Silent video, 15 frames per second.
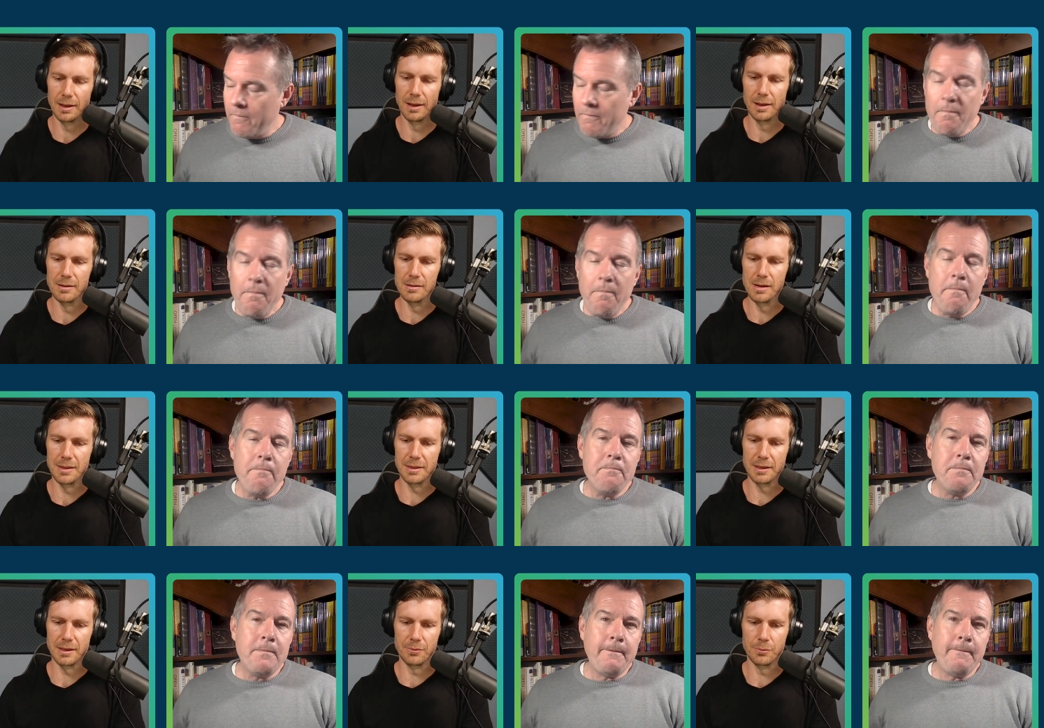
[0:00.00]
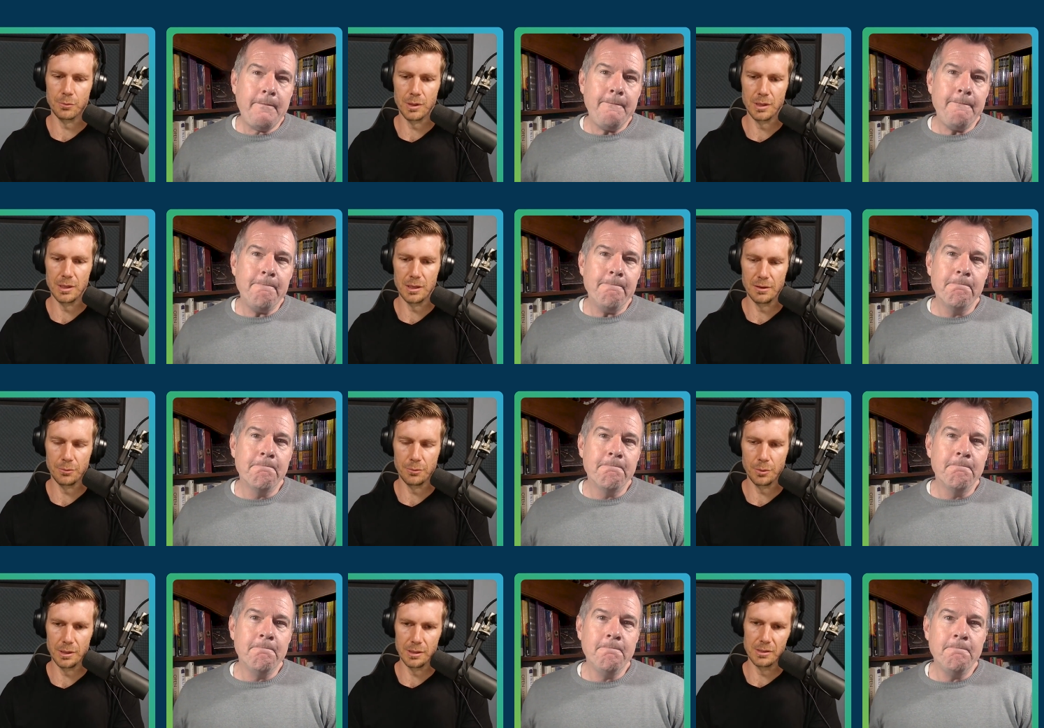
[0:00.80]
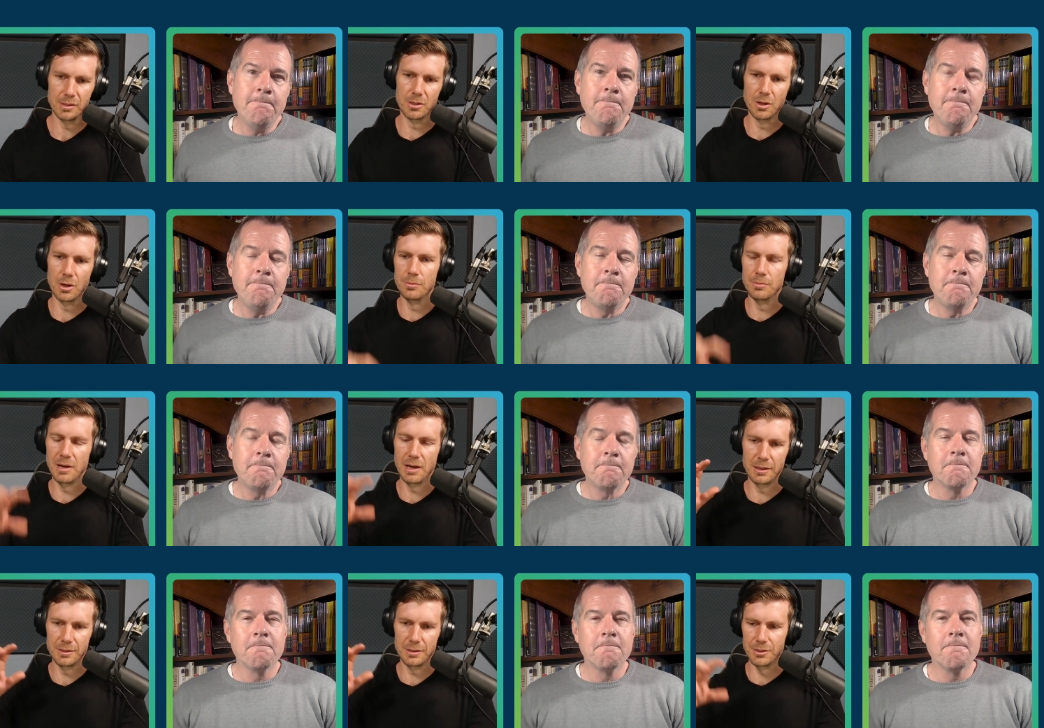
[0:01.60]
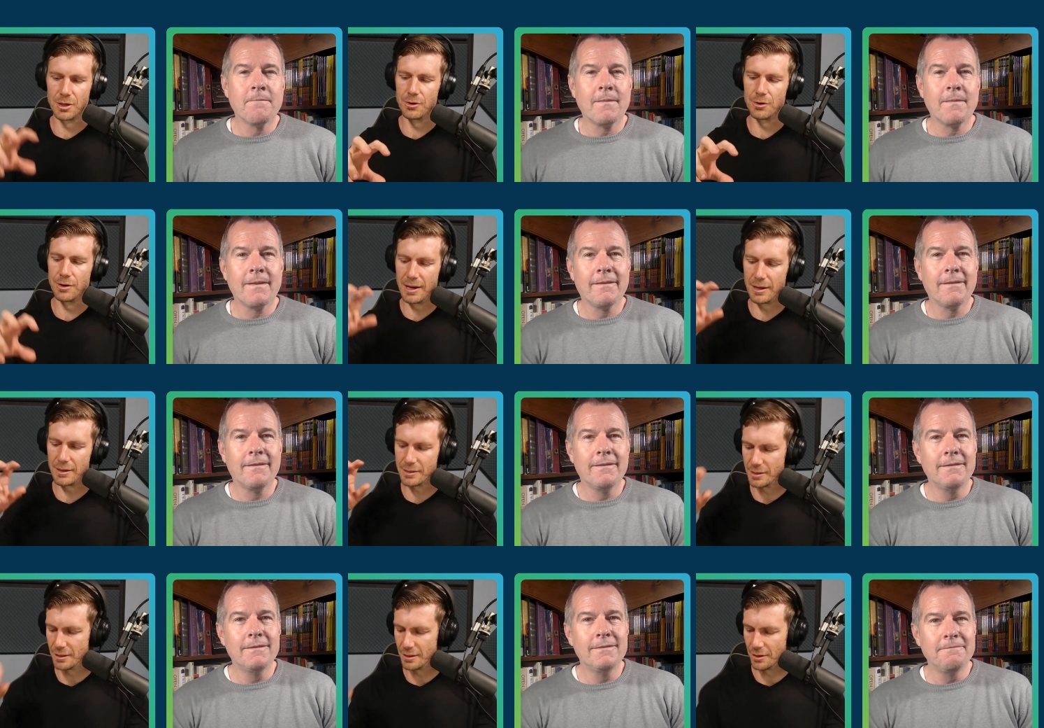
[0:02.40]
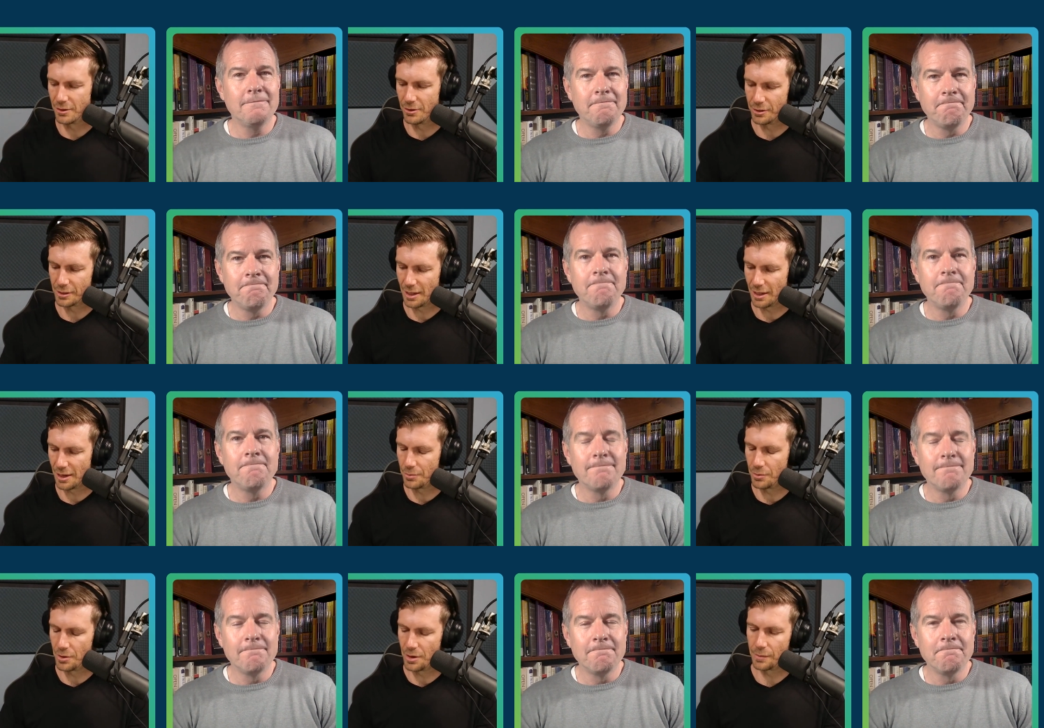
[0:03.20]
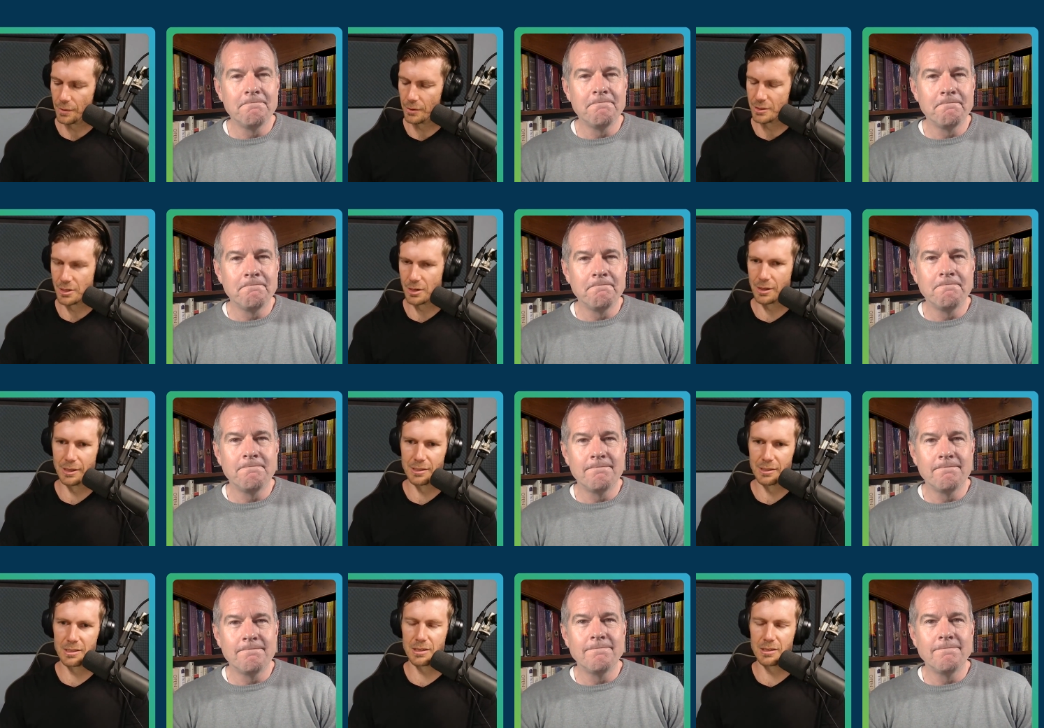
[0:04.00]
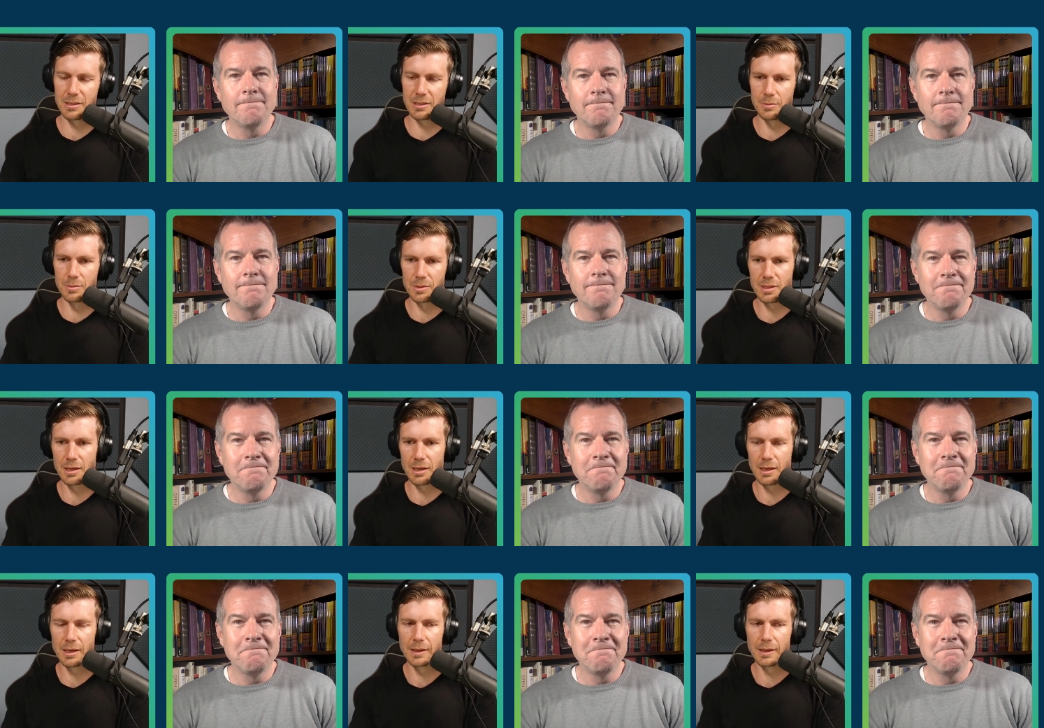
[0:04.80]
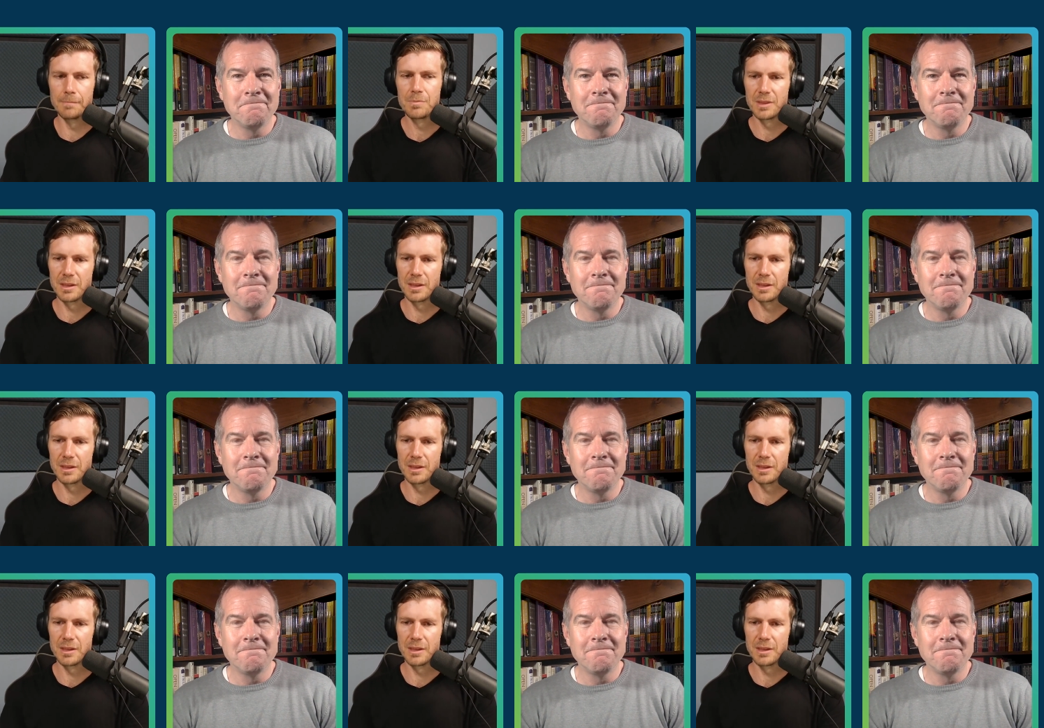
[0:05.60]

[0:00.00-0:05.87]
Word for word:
Speaker 1: Uh, I think if we if we zone out, zone out, and you know at ClearBrand we're always looking at systems thinking.